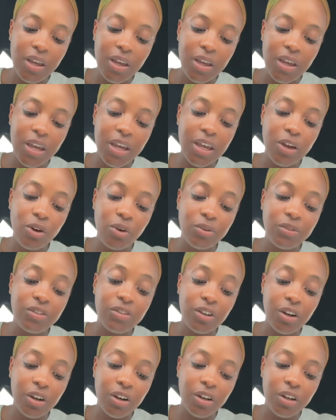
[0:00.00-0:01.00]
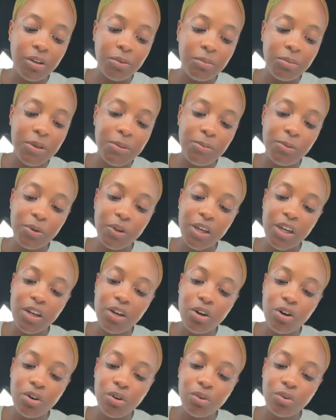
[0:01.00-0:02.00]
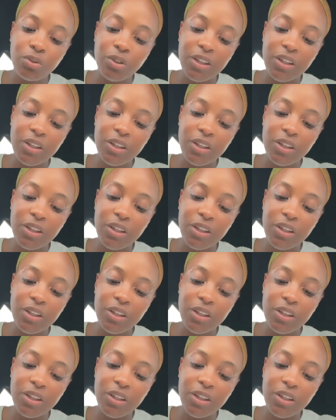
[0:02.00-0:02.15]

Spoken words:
it goes dark, people get cold,